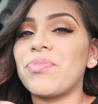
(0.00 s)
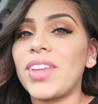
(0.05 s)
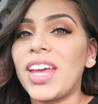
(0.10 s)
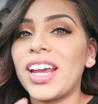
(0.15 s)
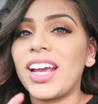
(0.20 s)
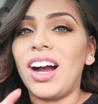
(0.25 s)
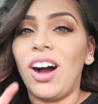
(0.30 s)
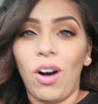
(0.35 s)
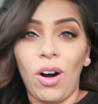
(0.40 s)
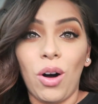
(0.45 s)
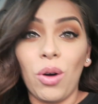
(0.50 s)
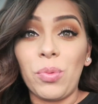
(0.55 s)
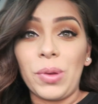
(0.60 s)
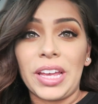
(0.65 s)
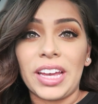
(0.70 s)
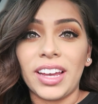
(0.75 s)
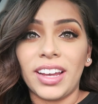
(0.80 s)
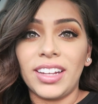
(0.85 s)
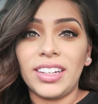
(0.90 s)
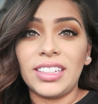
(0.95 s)
like all
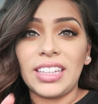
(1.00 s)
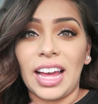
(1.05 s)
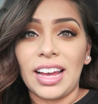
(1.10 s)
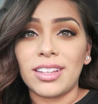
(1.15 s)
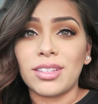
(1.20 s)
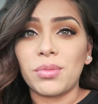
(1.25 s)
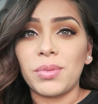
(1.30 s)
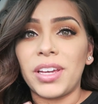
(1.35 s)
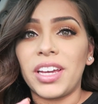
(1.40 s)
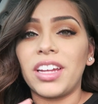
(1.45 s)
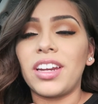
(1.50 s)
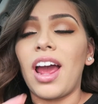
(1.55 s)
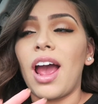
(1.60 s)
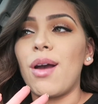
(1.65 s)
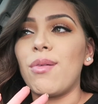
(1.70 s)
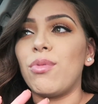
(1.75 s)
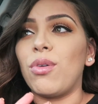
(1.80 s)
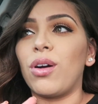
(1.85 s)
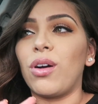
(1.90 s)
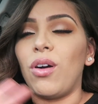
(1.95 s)
weekend, last weekend,
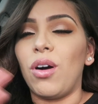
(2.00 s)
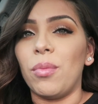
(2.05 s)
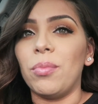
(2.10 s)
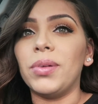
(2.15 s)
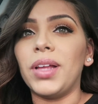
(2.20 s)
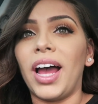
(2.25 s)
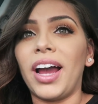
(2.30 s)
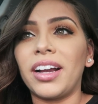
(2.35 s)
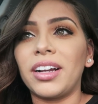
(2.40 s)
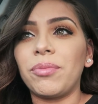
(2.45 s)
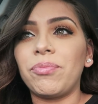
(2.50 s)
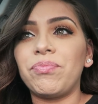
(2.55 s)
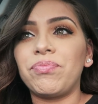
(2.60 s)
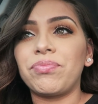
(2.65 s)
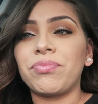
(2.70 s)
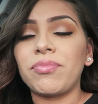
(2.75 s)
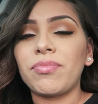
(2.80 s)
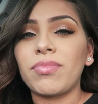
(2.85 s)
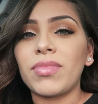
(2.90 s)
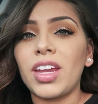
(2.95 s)
I wore all black.
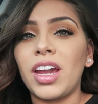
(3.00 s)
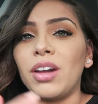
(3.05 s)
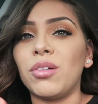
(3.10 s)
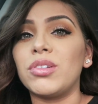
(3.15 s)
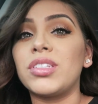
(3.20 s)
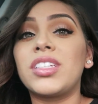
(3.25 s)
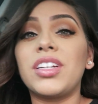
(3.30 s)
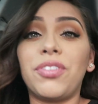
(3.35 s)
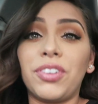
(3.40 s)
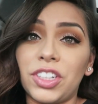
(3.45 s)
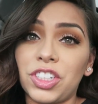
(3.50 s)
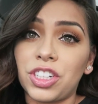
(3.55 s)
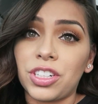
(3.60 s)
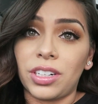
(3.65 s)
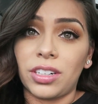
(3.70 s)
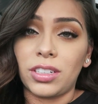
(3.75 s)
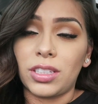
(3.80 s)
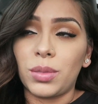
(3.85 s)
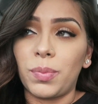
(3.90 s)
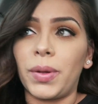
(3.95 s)
It was different
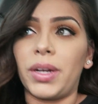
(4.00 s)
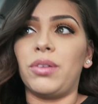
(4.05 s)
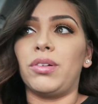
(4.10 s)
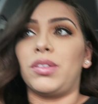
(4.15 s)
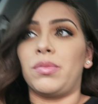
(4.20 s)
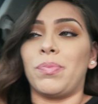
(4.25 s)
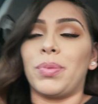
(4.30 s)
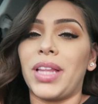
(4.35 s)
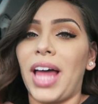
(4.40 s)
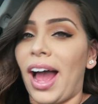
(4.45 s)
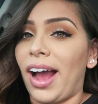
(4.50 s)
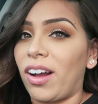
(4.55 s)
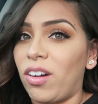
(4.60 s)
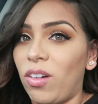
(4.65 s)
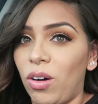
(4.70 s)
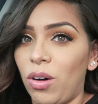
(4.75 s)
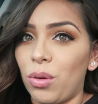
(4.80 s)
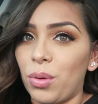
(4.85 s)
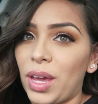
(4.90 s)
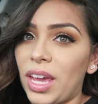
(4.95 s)
shirts, but it was black
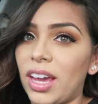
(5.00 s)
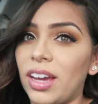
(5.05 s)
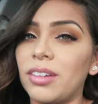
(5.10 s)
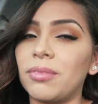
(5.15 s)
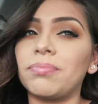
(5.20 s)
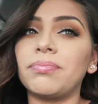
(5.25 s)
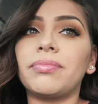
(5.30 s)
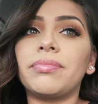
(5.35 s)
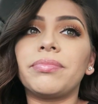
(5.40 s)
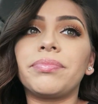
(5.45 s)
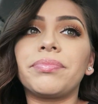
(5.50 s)
all weekend.